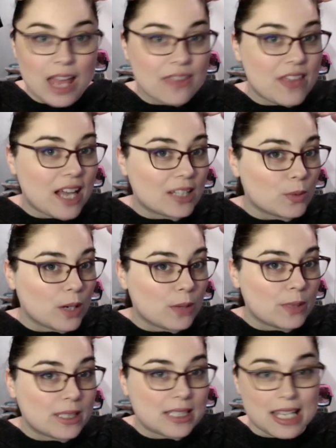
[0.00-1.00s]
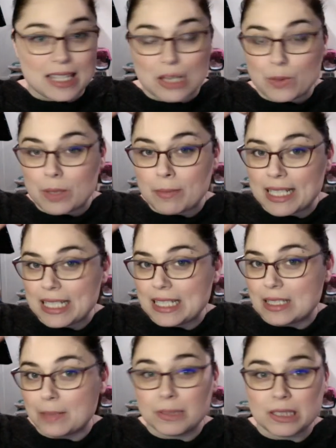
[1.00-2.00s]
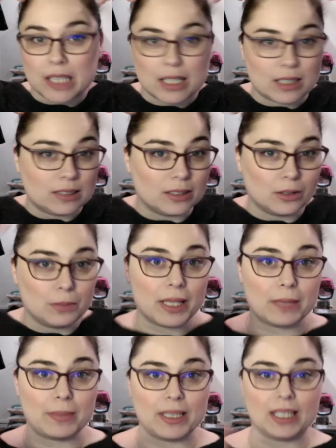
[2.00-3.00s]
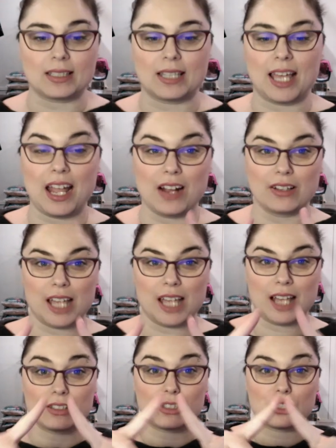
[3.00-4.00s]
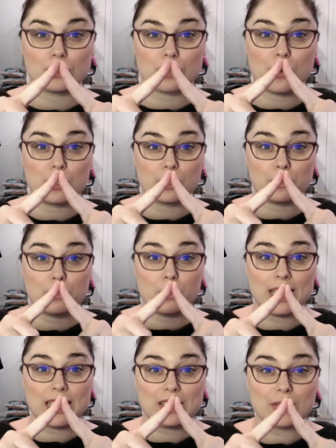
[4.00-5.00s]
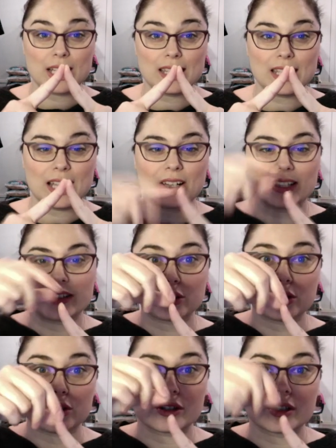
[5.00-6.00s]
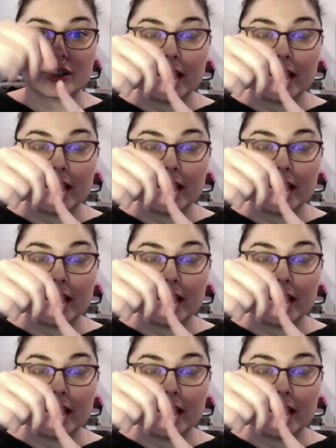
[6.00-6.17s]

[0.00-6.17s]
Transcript: That's where I was saying that we might need to pluck a little bit because the hair tends to grow in a point right there, and so you just